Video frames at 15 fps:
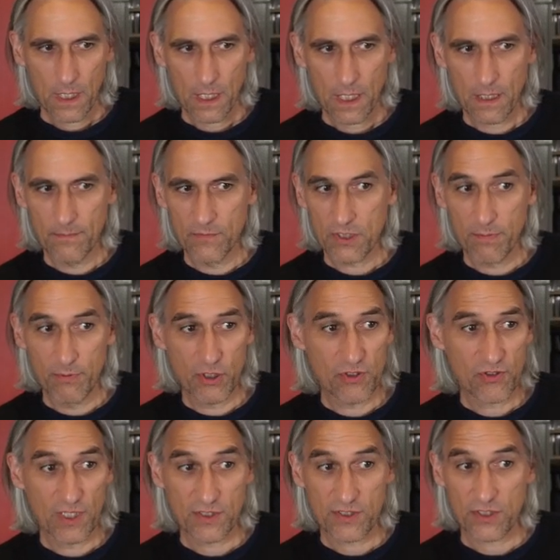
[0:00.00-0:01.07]
Um, the
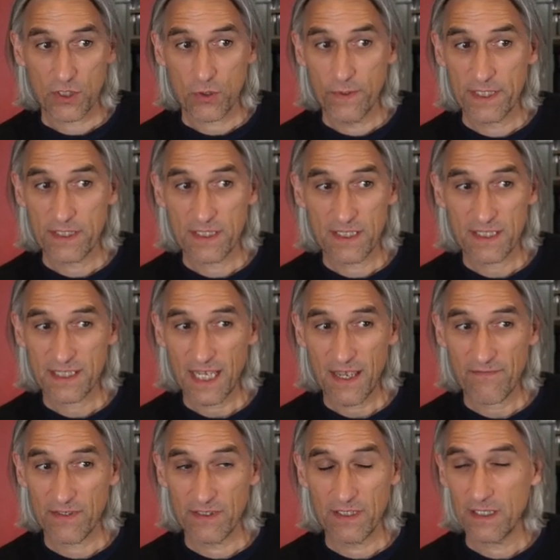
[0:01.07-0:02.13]
computer thinks that queen
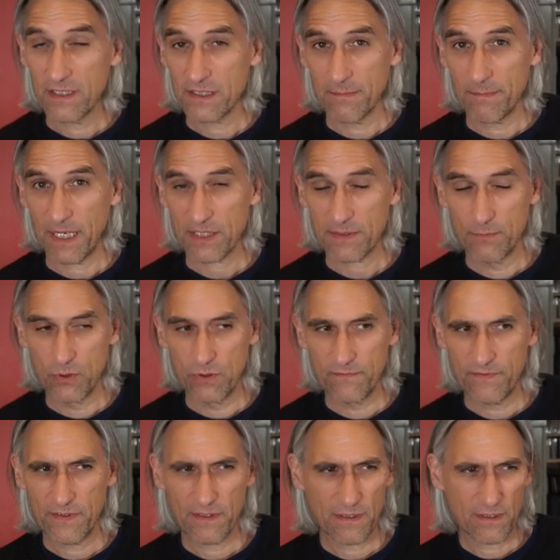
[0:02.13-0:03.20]
c7 is the best
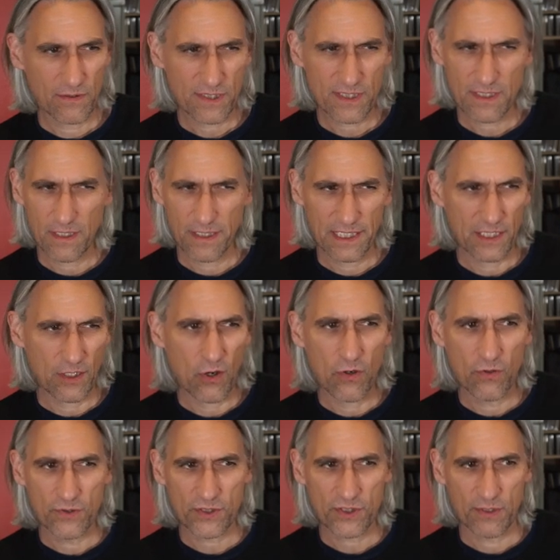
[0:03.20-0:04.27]
move. It looks slightly
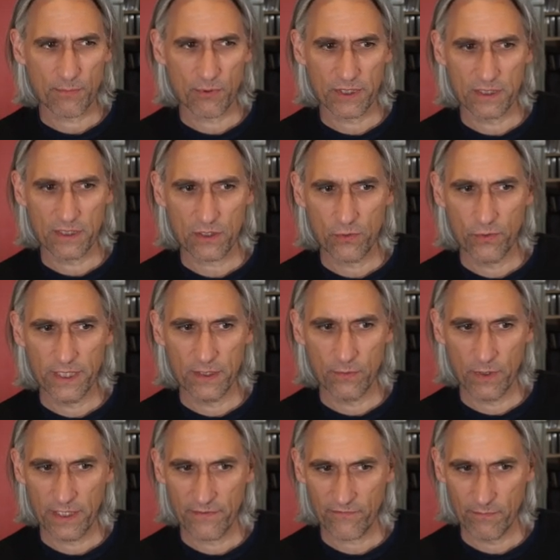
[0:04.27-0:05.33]
odd to bring the queen
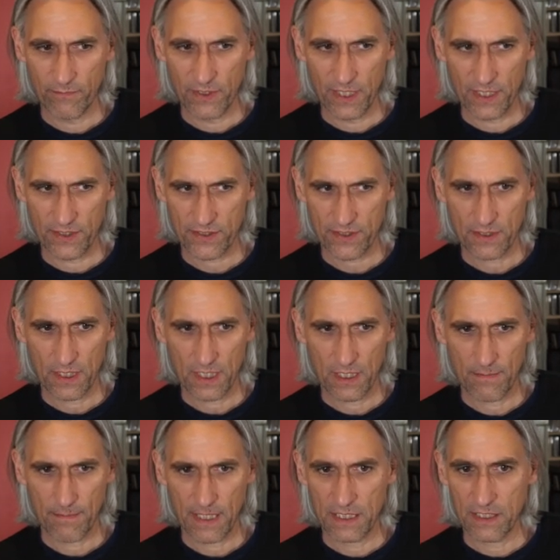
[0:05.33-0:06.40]
away from this,
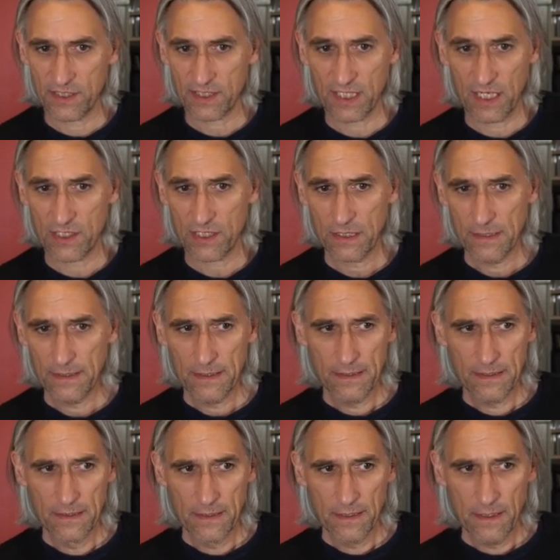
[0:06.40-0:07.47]
um, and instead,
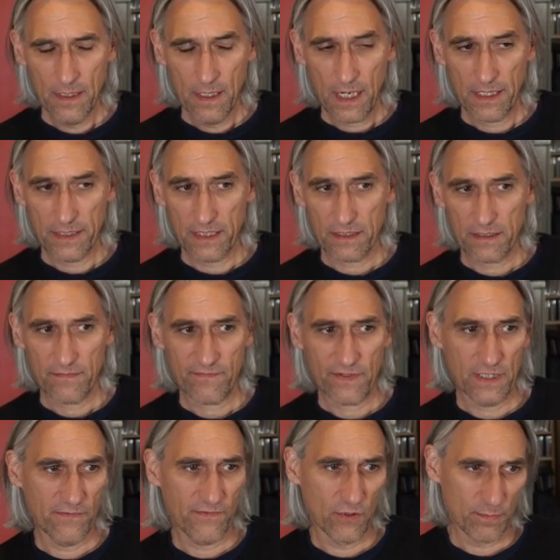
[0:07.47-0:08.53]
I think
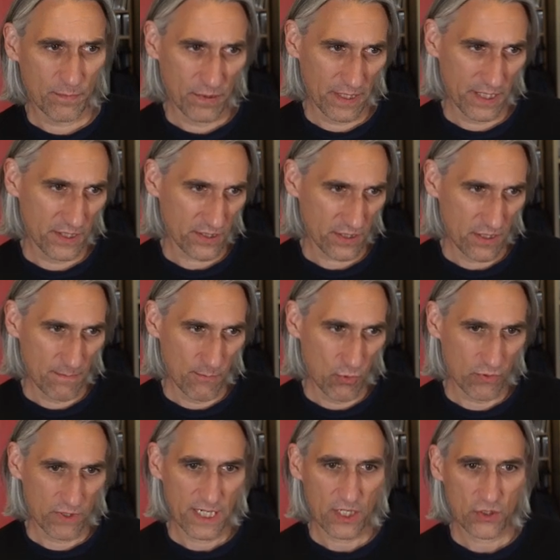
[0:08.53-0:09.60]
van der Wiel played a
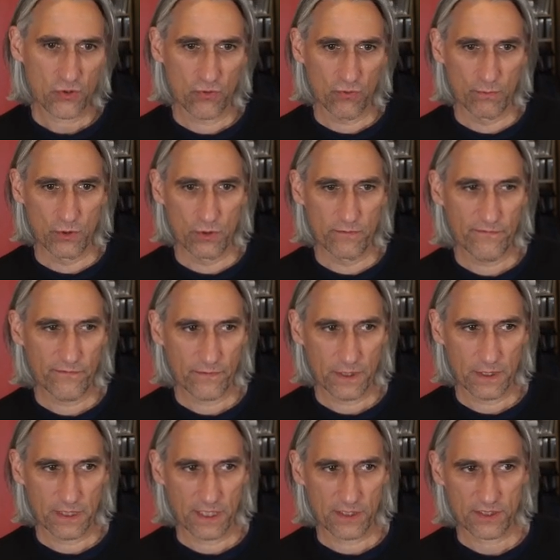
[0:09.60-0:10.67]
more natural move,
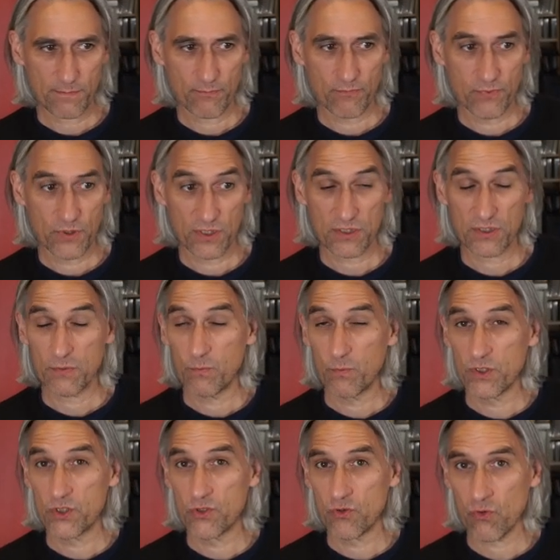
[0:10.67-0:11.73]
and that's just
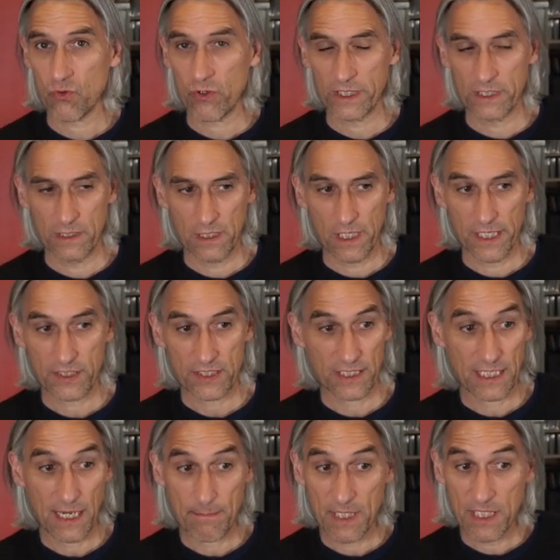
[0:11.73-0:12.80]
withdrawing the knight,
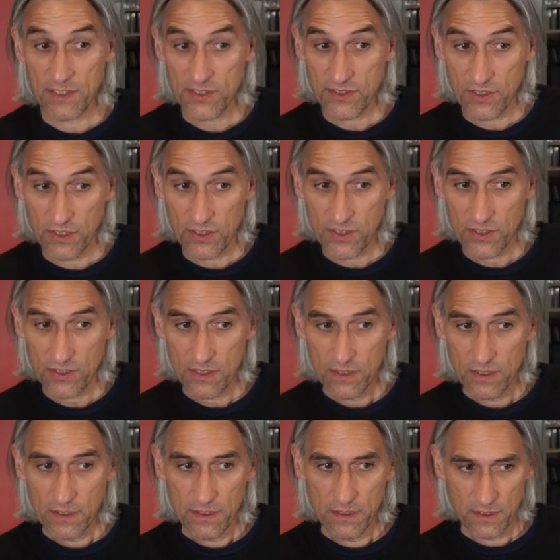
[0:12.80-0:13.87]
and that means that
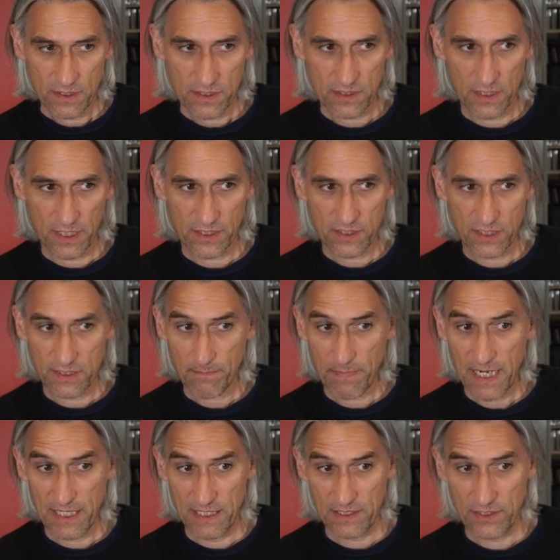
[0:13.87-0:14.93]
this knight is
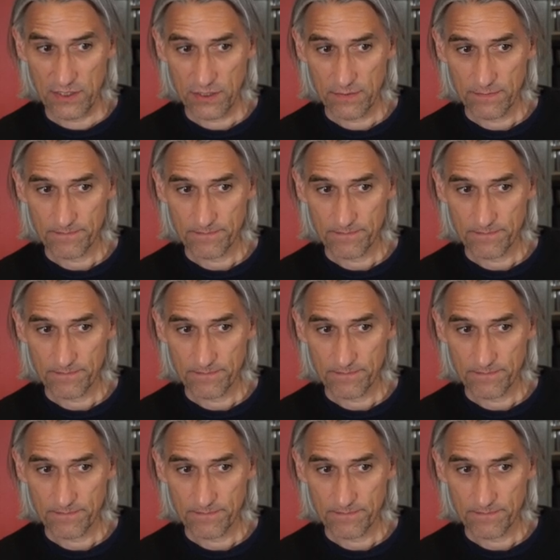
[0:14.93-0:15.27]
pinned